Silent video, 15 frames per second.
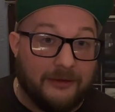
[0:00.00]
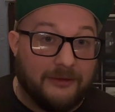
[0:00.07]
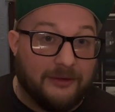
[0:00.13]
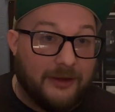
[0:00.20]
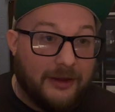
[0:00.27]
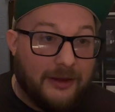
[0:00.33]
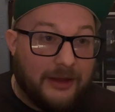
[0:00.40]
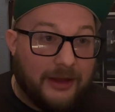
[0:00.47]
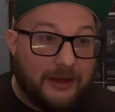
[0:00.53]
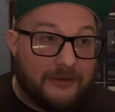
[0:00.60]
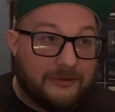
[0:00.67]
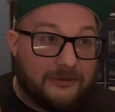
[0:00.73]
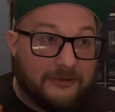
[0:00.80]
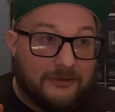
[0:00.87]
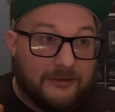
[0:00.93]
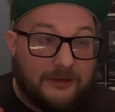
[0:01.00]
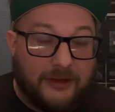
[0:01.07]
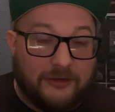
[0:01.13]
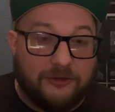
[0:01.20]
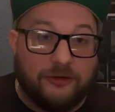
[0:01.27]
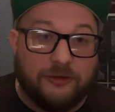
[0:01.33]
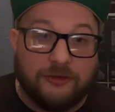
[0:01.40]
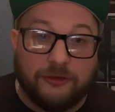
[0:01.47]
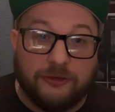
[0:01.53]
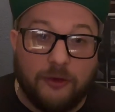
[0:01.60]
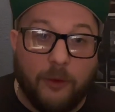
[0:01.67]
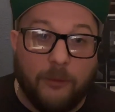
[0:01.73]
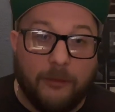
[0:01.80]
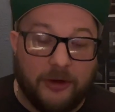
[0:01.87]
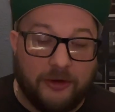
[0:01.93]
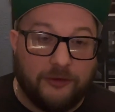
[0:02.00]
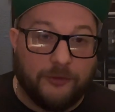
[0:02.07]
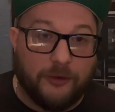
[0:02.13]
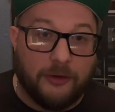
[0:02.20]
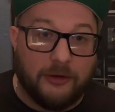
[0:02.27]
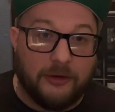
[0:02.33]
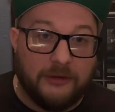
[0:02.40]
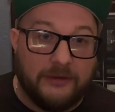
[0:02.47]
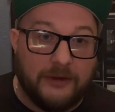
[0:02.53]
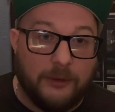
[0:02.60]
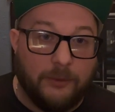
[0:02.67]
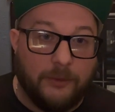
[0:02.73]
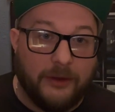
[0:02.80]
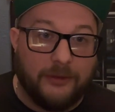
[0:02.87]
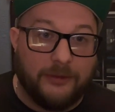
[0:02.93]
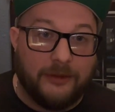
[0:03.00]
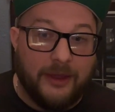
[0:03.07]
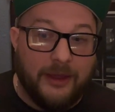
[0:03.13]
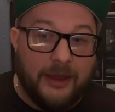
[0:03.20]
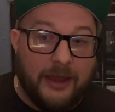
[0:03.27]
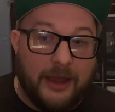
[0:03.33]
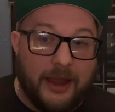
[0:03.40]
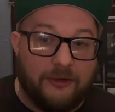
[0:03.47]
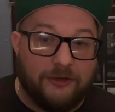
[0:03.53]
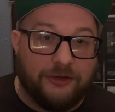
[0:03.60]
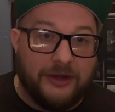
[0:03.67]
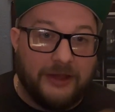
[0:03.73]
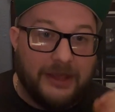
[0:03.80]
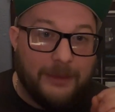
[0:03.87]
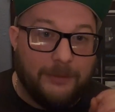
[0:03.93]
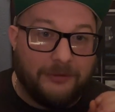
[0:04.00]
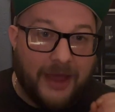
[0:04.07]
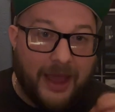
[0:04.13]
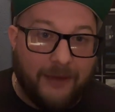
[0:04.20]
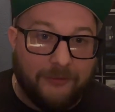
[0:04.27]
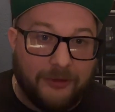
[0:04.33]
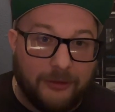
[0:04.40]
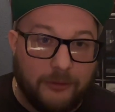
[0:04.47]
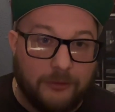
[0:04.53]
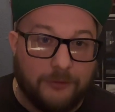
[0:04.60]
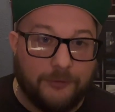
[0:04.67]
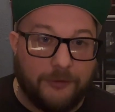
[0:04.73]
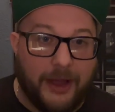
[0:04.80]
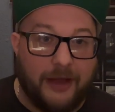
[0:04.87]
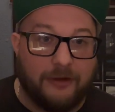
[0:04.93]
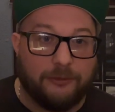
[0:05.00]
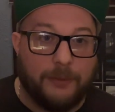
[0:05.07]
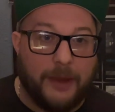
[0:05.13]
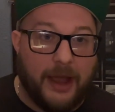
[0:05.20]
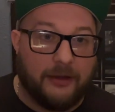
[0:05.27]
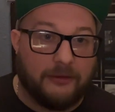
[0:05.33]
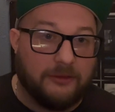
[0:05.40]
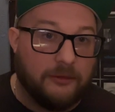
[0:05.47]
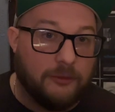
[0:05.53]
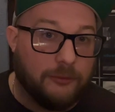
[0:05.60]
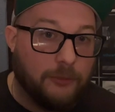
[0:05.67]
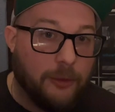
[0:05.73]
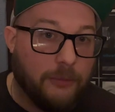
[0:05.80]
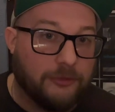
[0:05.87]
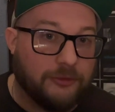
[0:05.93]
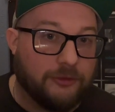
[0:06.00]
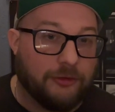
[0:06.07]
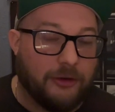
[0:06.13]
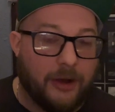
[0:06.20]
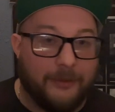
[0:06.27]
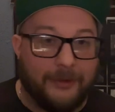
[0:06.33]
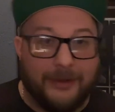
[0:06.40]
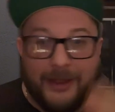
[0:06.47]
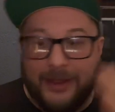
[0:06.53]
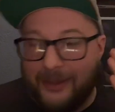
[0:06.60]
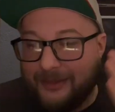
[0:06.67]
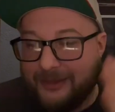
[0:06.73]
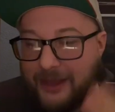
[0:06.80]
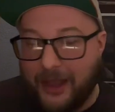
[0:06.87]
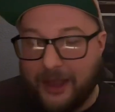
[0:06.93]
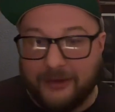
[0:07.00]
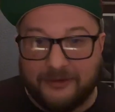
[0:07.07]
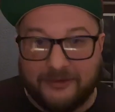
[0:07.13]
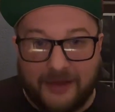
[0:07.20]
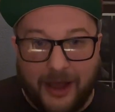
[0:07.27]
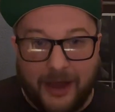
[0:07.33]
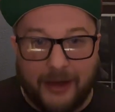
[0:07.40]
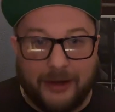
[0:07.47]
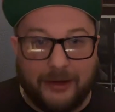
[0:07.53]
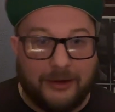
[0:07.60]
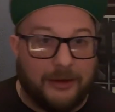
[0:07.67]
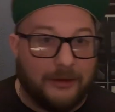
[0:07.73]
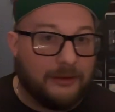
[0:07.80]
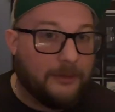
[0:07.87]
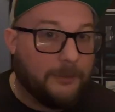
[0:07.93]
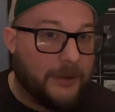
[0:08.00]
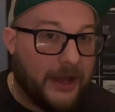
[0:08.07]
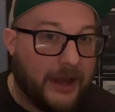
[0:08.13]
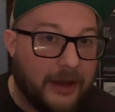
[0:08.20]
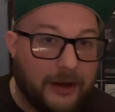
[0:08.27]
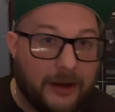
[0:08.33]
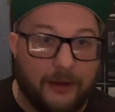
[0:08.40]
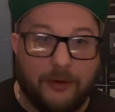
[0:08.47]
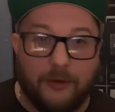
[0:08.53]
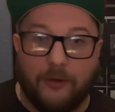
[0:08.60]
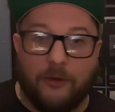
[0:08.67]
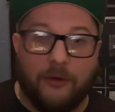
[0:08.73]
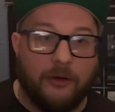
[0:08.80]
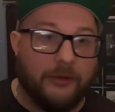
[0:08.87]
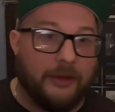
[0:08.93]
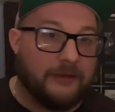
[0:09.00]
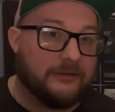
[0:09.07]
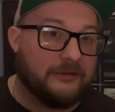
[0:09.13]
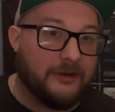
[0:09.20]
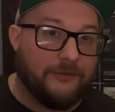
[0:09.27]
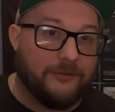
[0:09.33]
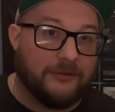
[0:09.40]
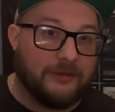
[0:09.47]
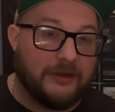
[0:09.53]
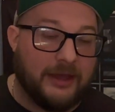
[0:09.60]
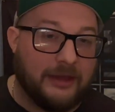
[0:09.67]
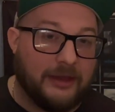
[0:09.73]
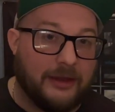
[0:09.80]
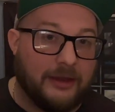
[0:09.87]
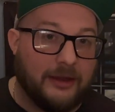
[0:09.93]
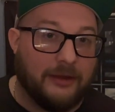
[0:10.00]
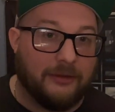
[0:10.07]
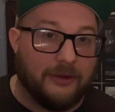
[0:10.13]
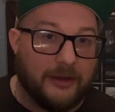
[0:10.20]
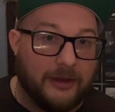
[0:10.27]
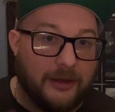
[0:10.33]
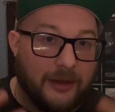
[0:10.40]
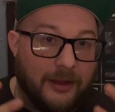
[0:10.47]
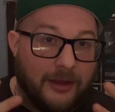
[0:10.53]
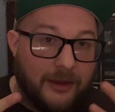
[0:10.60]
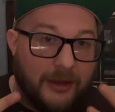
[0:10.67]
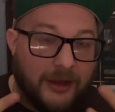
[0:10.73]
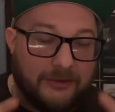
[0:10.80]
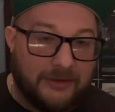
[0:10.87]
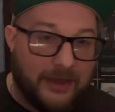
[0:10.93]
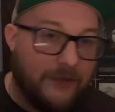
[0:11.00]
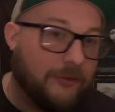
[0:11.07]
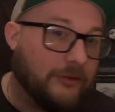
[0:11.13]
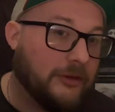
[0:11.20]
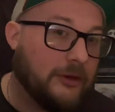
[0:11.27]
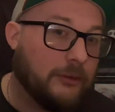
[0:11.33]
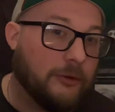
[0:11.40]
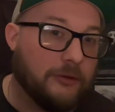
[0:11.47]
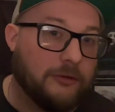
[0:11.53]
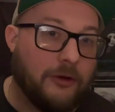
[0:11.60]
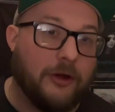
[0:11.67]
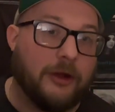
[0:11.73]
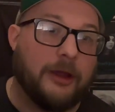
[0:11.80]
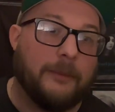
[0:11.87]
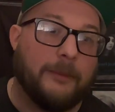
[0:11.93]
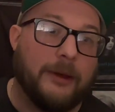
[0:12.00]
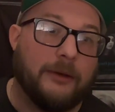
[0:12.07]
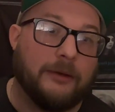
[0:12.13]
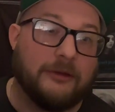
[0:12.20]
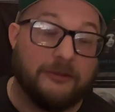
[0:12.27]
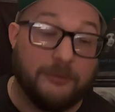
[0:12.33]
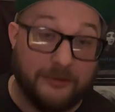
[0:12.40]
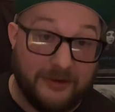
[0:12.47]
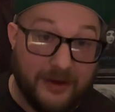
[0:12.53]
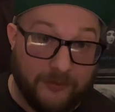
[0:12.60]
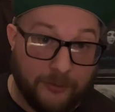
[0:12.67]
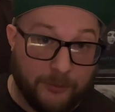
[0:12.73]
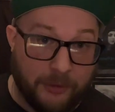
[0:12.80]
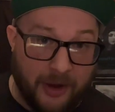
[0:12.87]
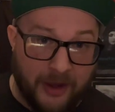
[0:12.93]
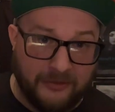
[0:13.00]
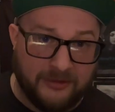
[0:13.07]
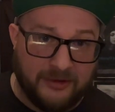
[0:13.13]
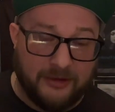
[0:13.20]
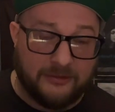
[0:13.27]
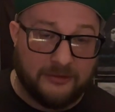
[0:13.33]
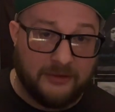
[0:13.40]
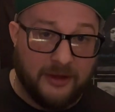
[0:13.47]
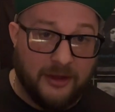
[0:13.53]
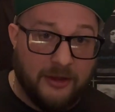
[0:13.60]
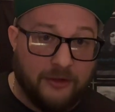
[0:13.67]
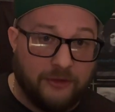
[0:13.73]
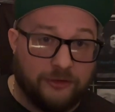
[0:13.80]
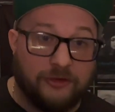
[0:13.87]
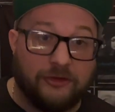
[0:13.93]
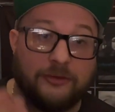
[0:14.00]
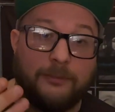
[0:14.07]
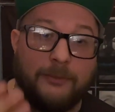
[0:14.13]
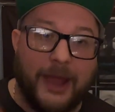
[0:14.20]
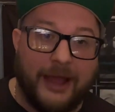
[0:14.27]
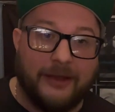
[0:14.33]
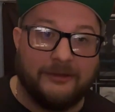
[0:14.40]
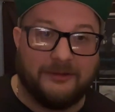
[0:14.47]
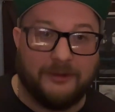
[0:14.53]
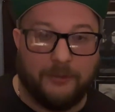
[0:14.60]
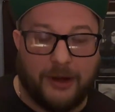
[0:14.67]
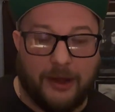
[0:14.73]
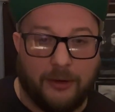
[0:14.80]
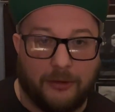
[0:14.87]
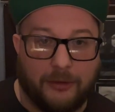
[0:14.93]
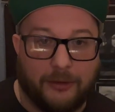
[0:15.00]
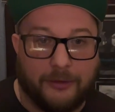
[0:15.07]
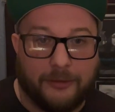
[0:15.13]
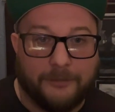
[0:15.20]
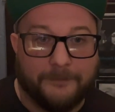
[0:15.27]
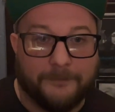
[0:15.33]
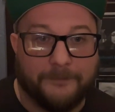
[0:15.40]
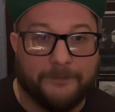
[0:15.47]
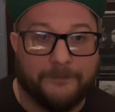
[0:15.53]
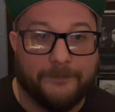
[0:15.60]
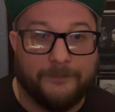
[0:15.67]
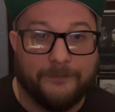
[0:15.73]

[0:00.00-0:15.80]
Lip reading: And it's just so much for her to deal with, and she keeps having those flashbacks and those moments of trauma. The anxiety, the panic, all that stuff is kicking in like it's everything that we were talking about because it was never processed. She just masked it with alcohol.